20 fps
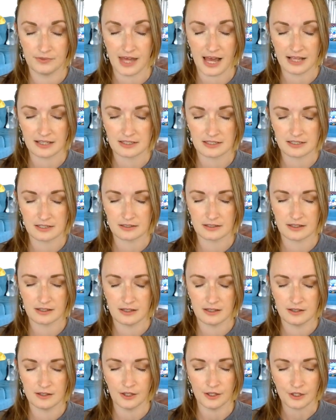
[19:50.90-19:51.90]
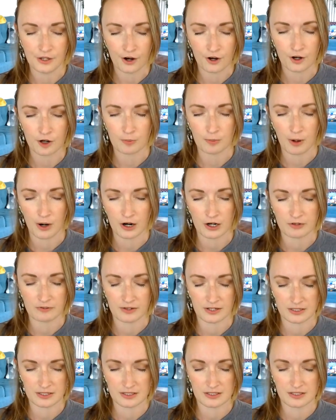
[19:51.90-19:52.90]
That's the younger part of
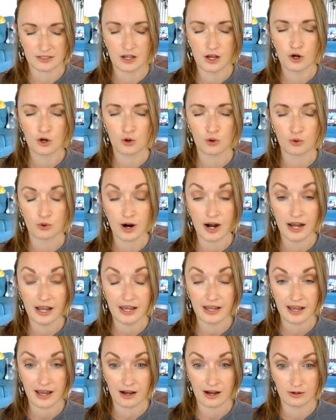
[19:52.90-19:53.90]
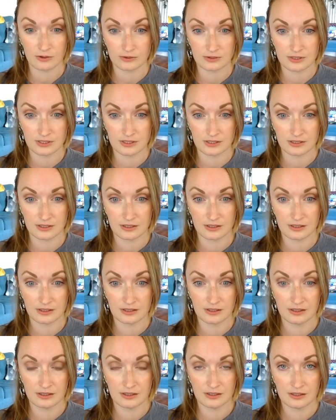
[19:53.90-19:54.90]
us crying out,
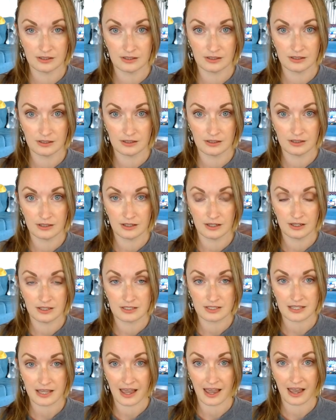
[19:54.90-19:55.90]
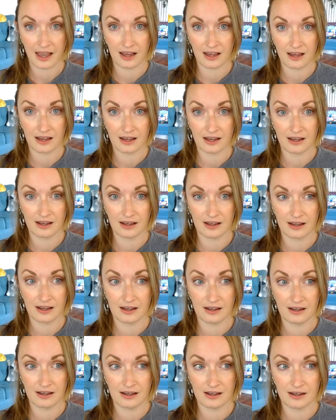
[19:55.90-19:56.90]
saying,
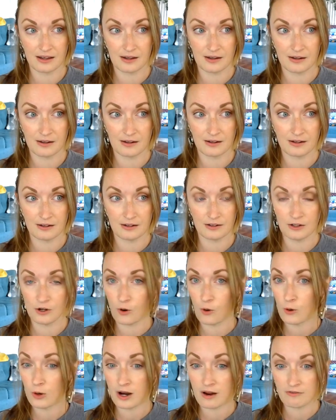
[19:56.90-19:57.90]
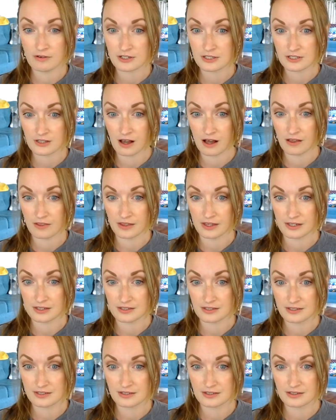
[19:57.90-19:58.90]
no one ever saw
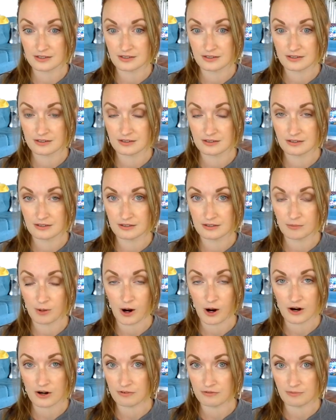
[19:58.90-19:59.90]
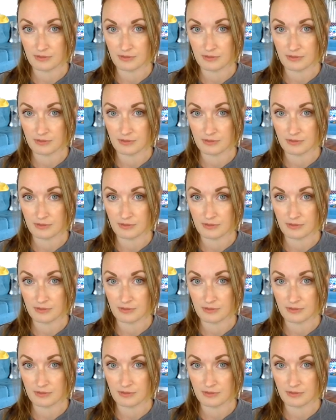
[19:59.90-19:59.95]
this part of